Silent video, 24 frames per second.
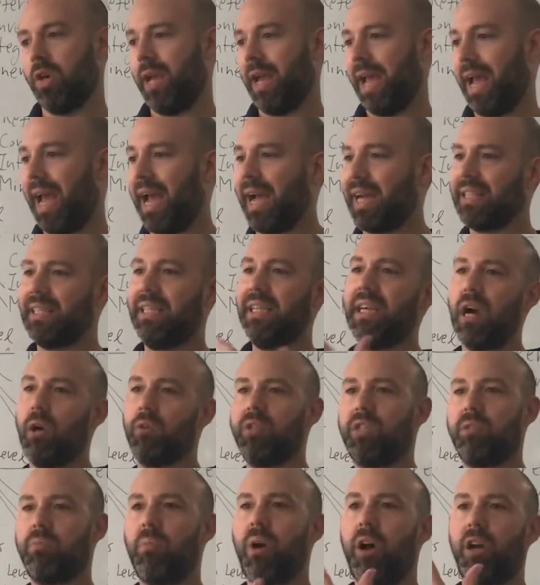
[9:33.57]
acting
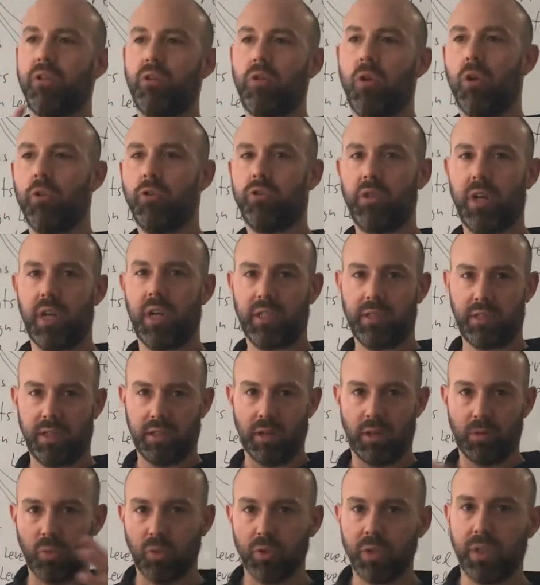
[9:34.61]
out smart contracts in
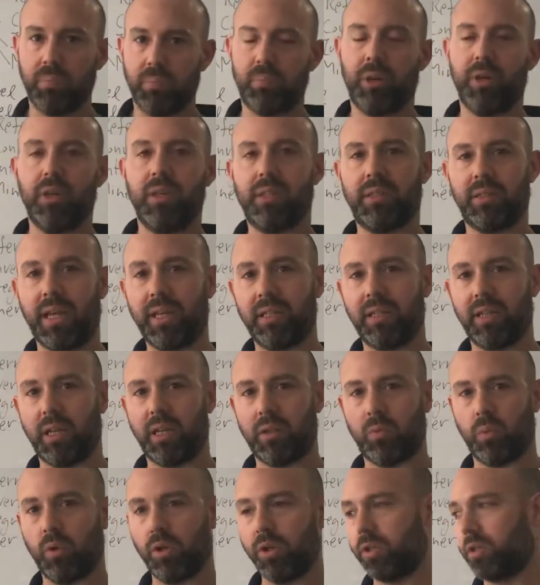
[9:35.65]
our multi-party state
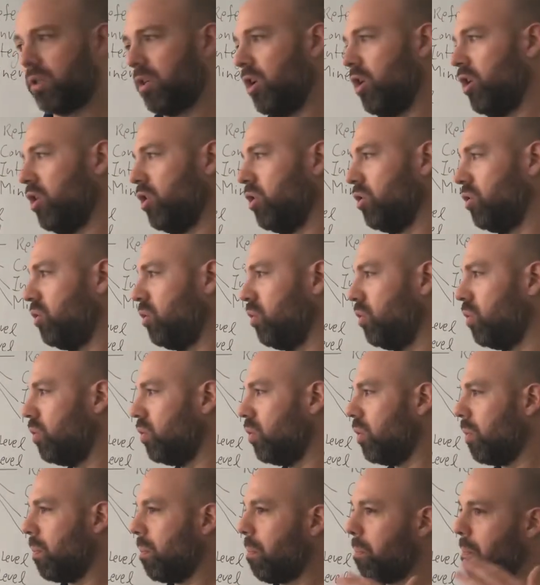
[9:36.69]
networks to
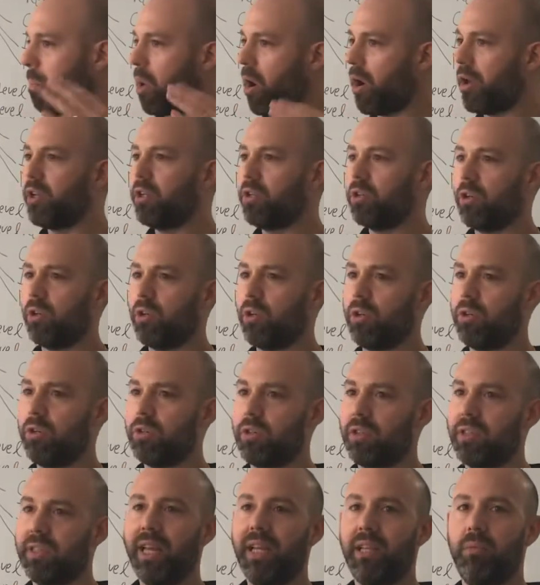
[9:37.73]
monitor
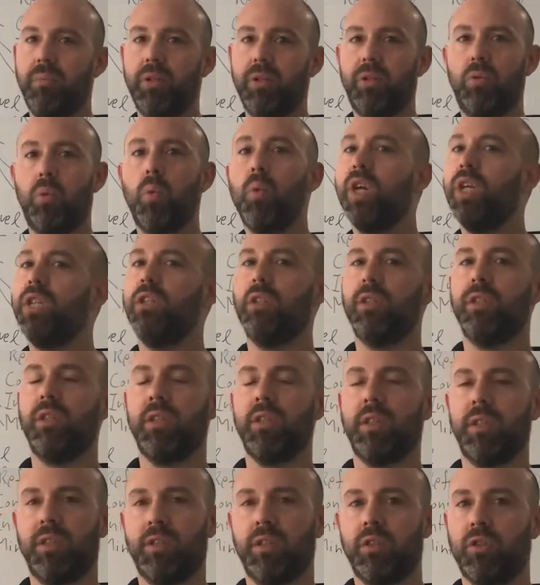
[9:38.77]
state between
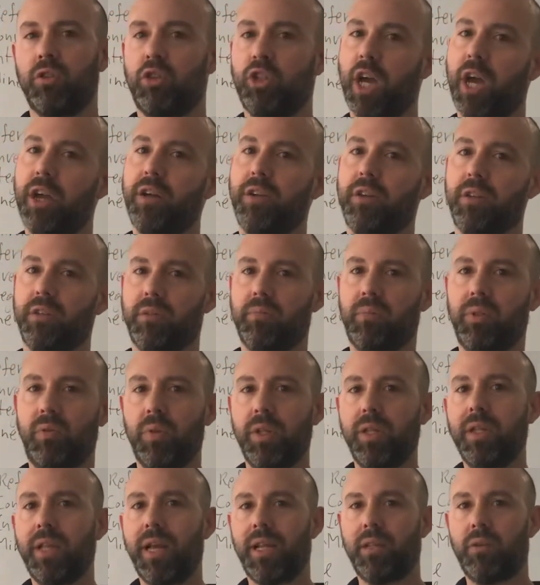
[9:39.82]
channels,
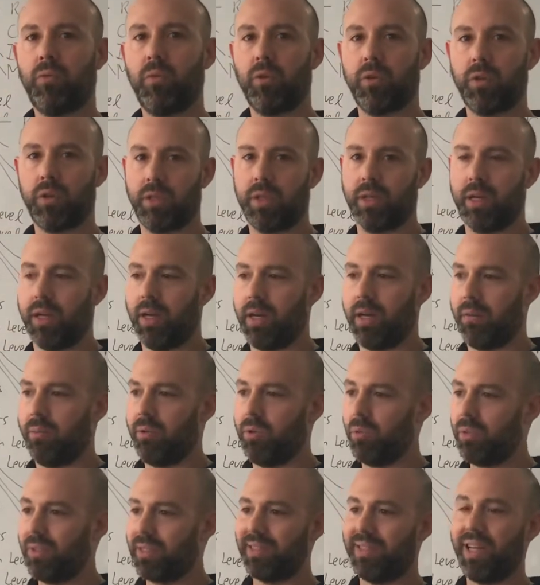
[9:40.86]
between
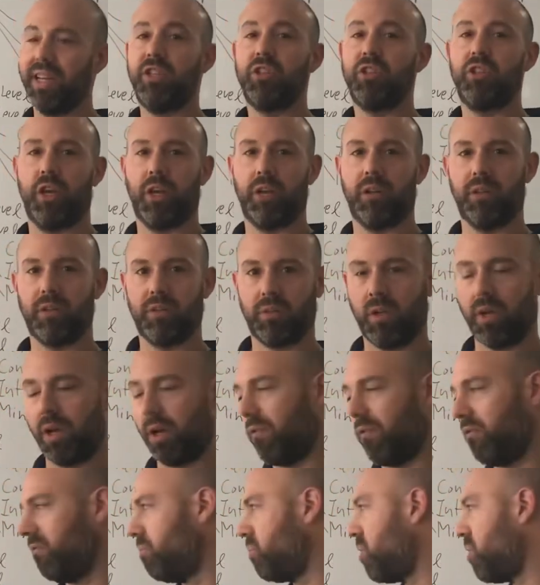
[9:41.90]
state channels of